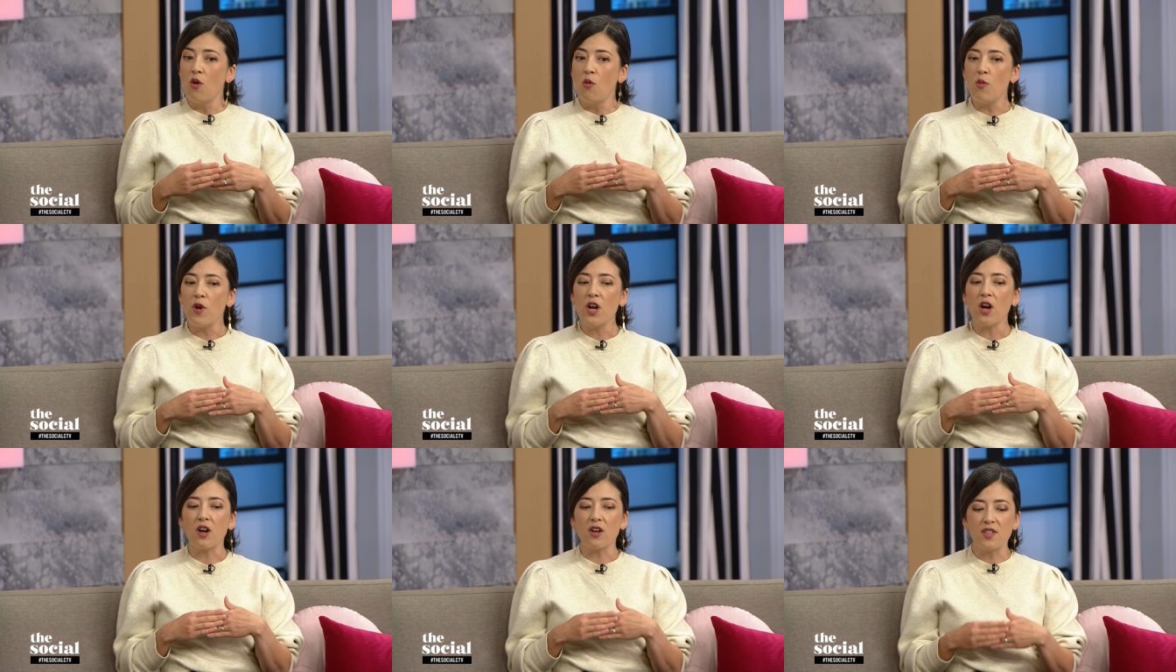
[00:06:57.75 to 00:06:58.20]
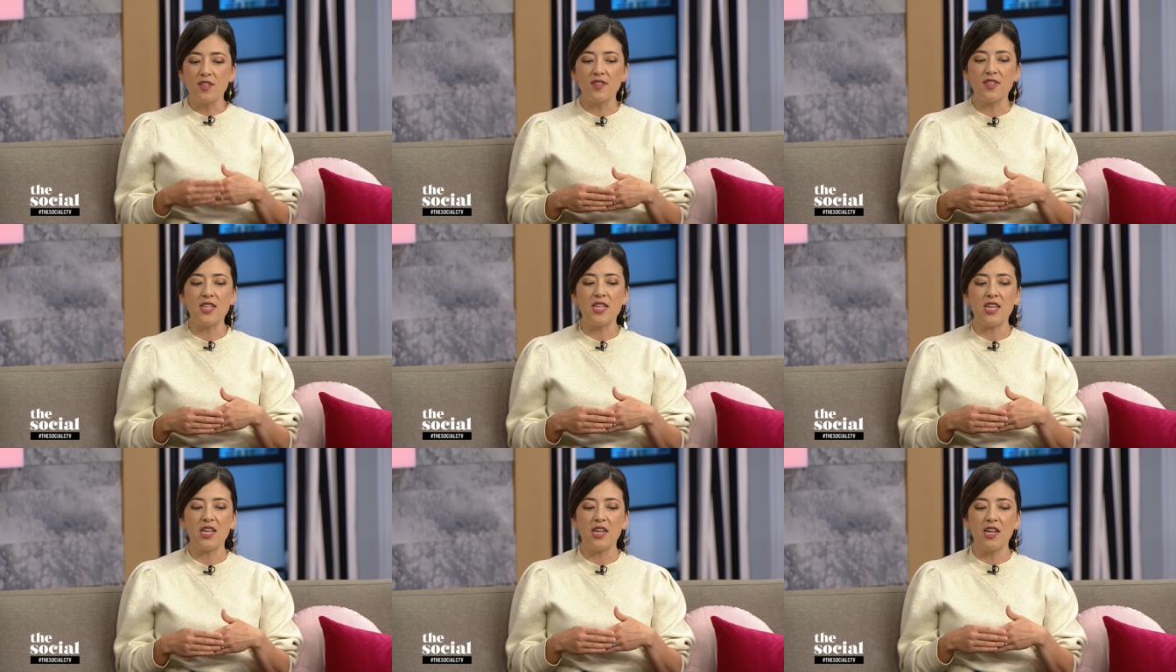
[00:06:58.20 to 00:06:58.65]
We are
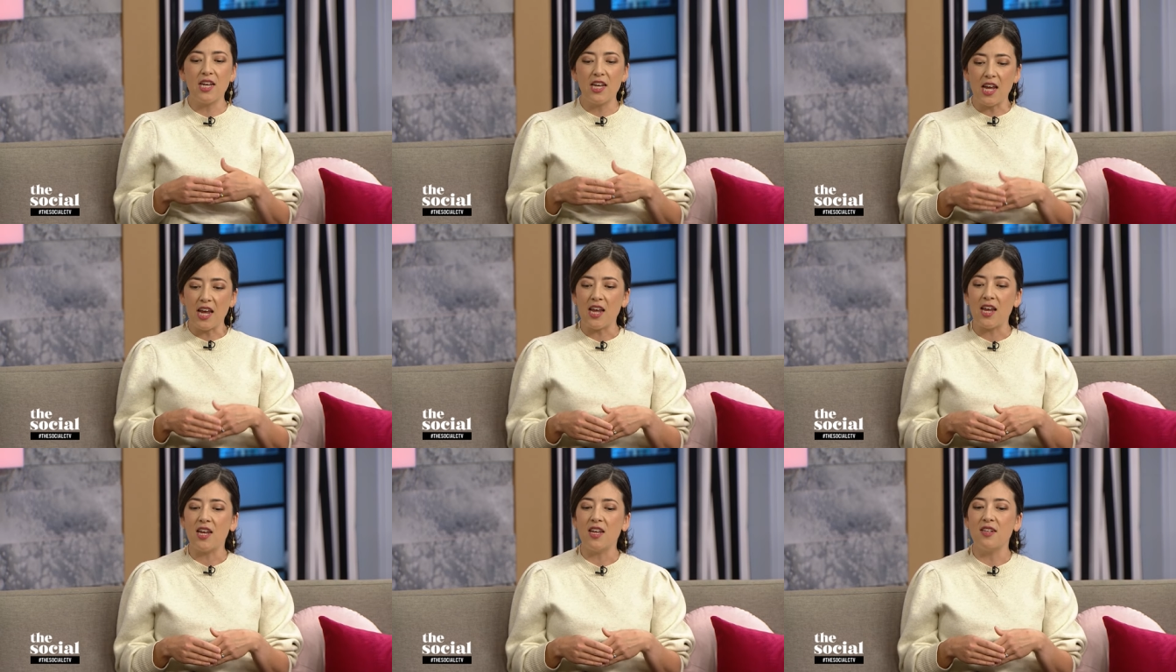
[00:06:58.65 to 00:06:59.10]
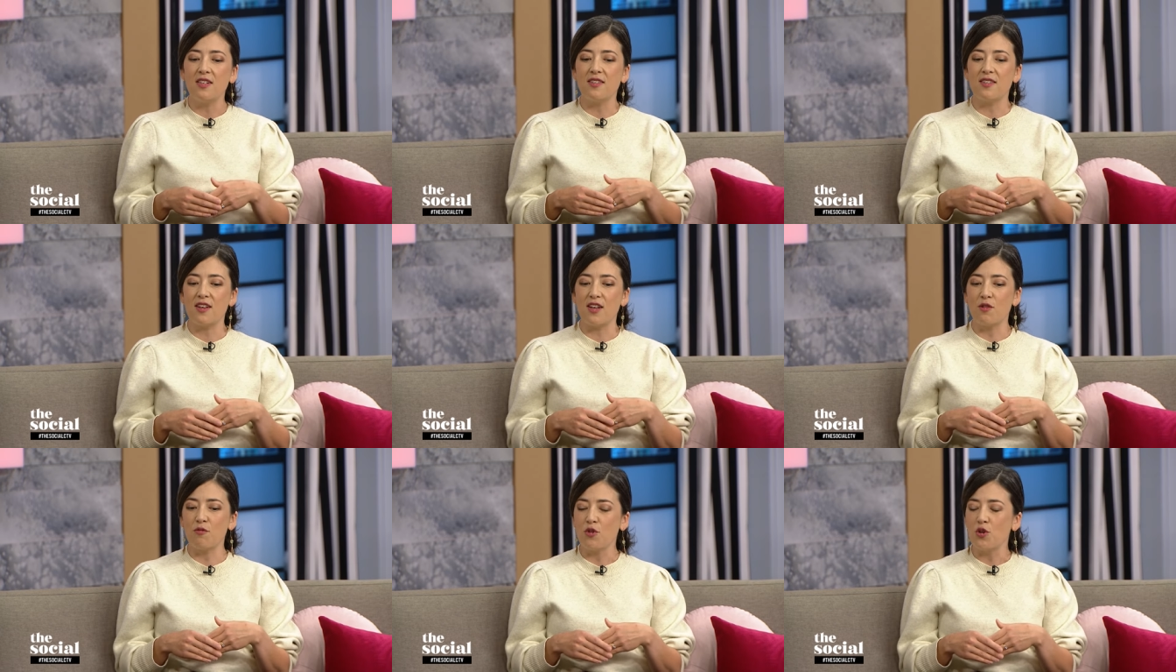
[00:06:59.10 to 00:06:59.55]
seeing
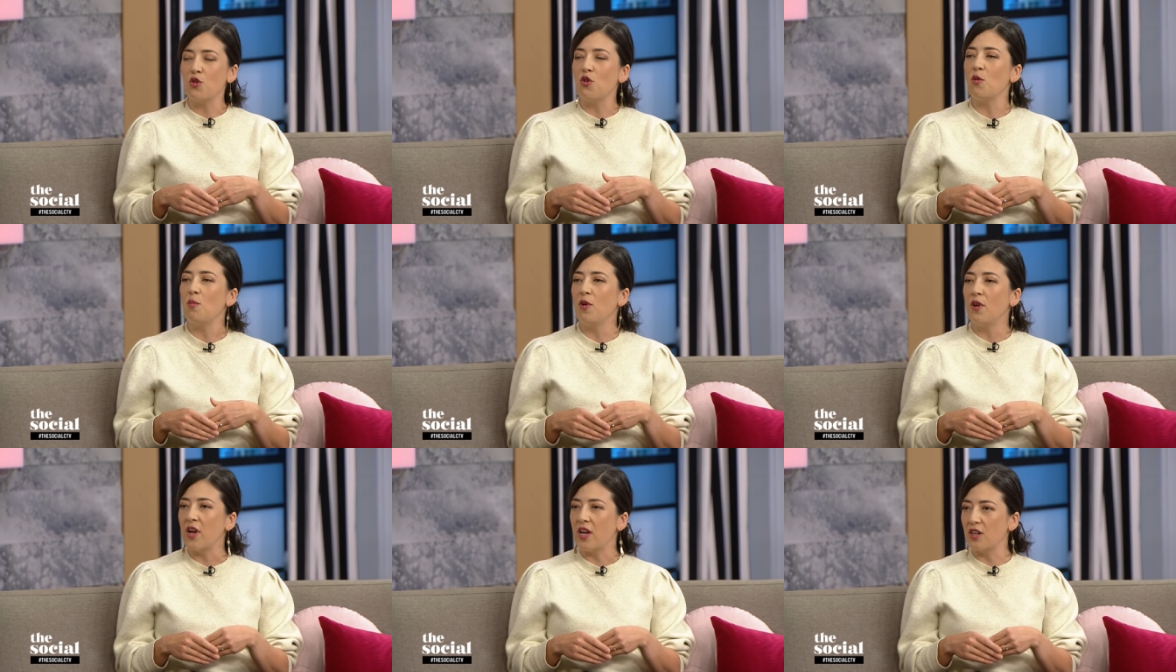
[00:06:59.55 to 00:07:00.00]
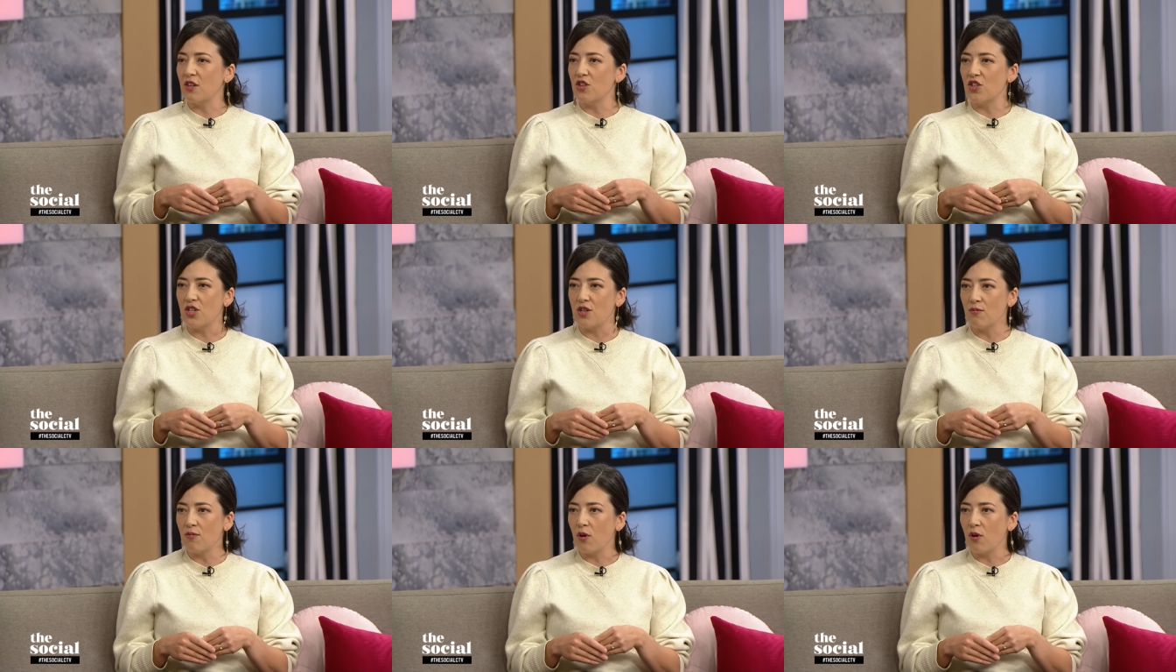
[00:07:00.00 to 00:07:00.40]
gains in renewable energy